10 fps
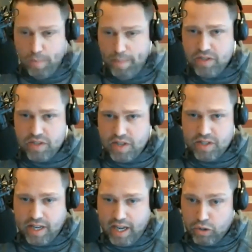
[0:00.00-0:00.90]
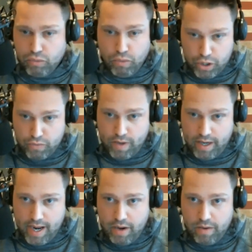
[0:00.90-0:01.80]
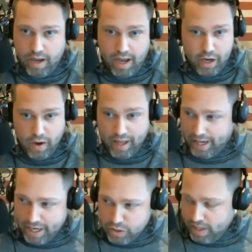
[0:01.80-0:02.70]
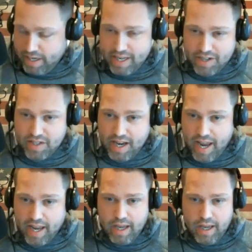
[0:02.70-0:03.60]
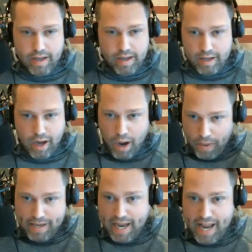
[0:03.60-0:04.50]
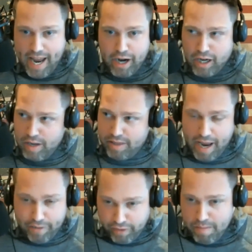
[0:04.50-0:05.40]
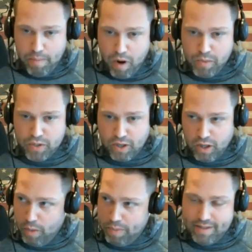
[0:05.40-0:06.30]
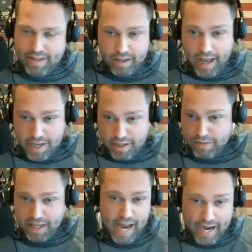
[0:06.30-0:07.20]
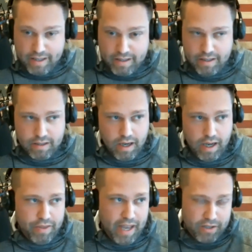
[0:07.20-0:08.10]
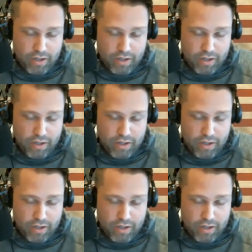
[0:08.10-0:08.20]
businesses are getting crushed right now. Like I tweeted yesterday, I went and got a haircut. Thankfully, my barber's still open as of tonight, thanks